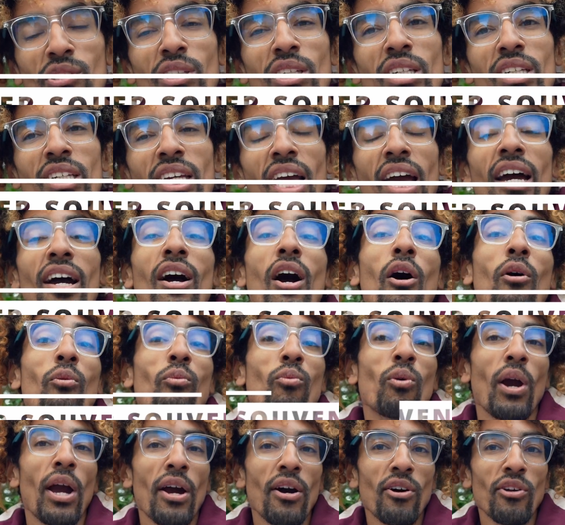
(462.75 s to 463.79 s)
can get
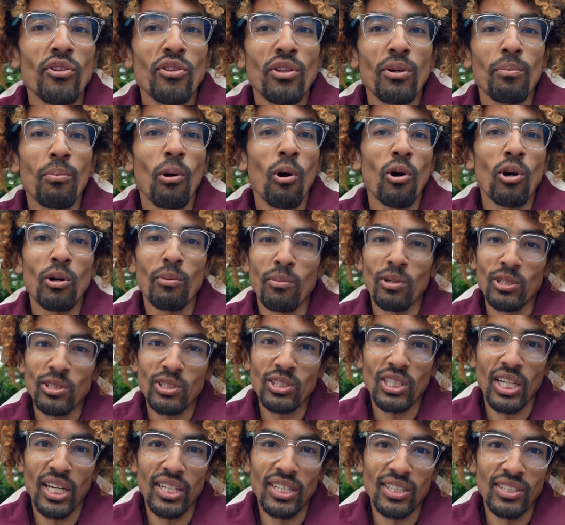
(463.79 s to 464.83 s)
around the Pokemon
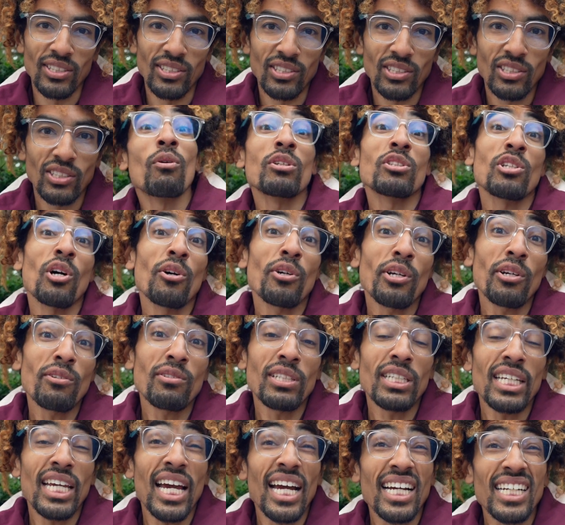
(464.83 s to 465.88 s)
centers? Well, Tokyo
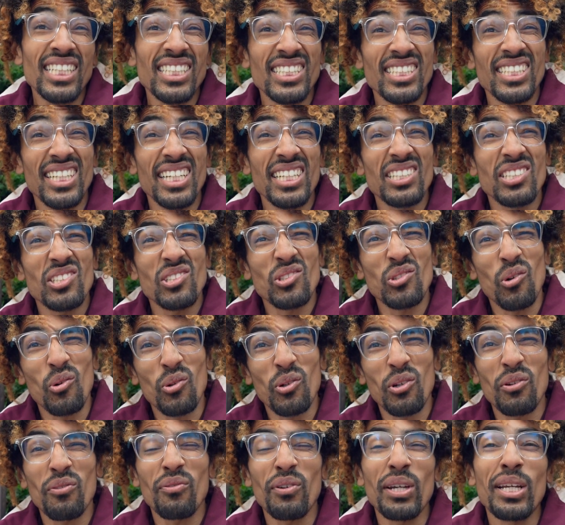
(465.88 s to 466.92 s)
DX is sort
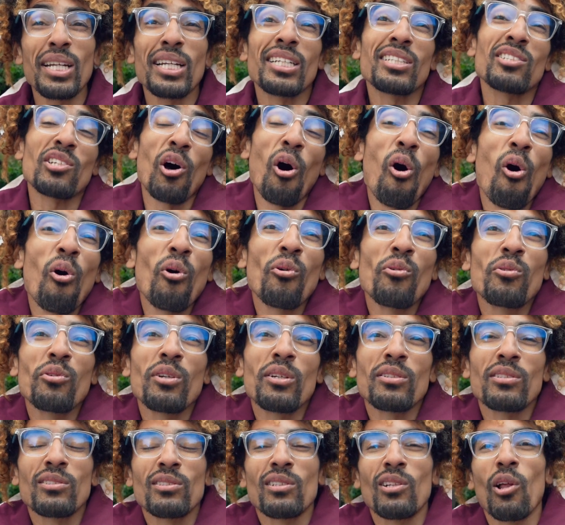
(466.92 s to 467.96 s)
of in its own
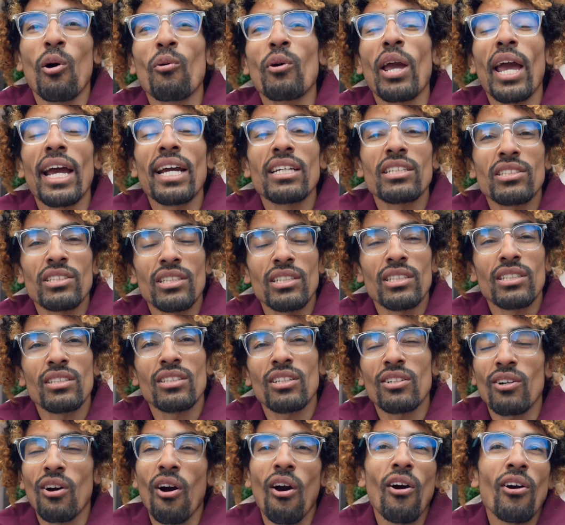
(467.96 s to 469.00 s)
location.
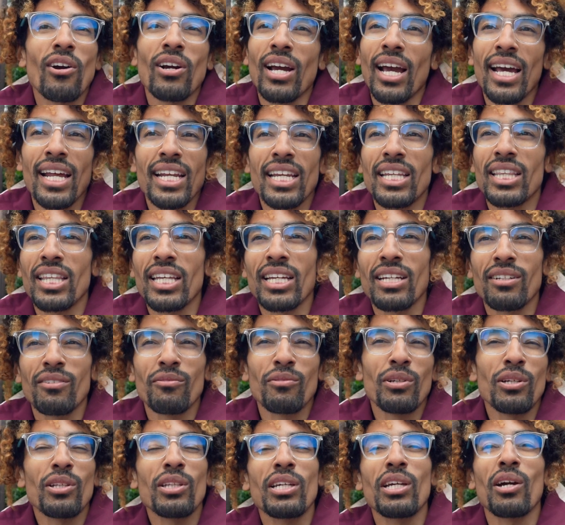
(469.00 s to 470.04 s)
There aren't anything
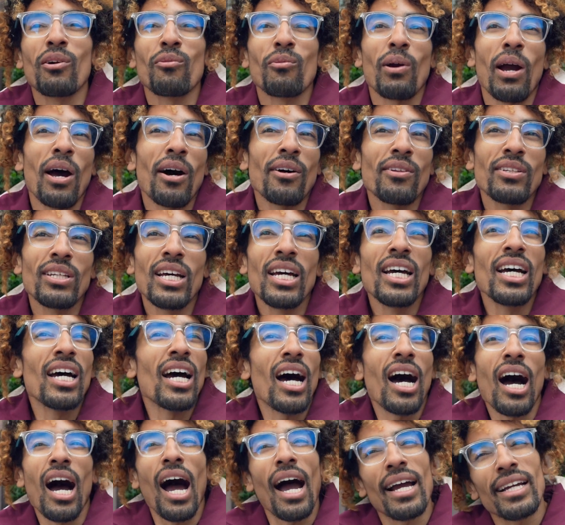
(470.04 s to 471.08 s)
really around.
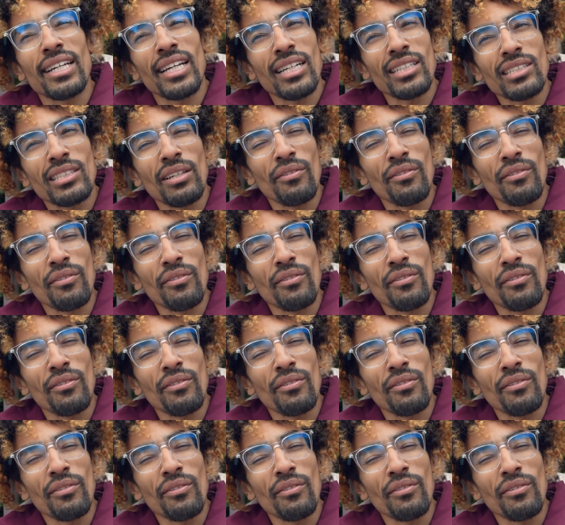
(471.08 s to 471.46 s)
I guess